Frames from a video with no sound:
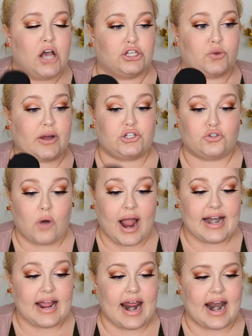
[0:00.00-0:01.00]
So I
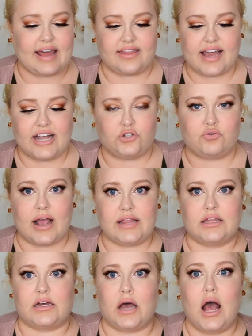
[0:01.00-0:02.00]
tried it and I think I
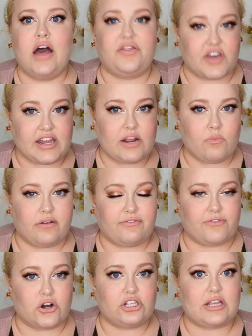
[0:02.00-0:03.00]
tried the thickening one
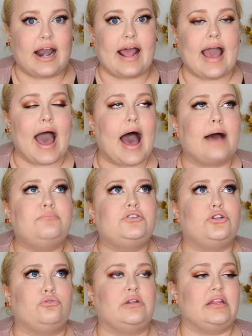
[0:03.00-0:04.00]
first and I
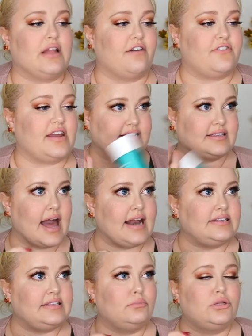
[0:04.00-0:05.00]
absolutely love it. It's kind
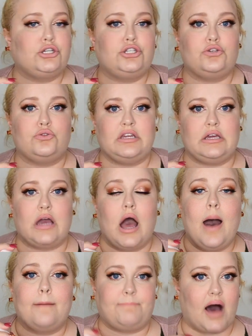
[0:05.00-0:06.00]
of similar to the
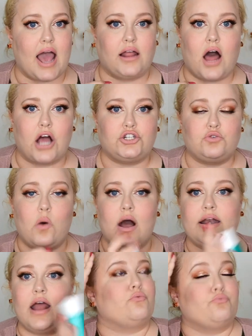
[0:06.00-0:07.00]
Biolage
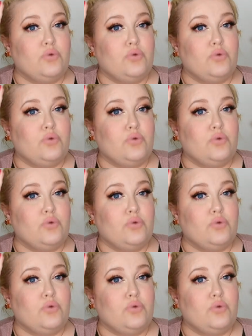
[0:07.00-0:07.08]
one.